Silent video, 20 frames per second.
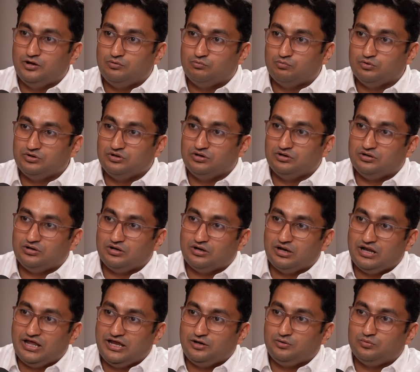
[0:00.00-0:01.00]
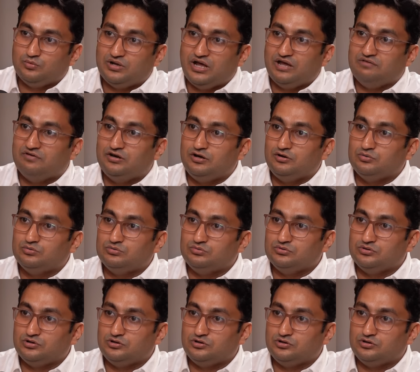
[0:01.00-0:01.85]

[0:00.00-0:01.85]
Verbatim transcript: would like to dive into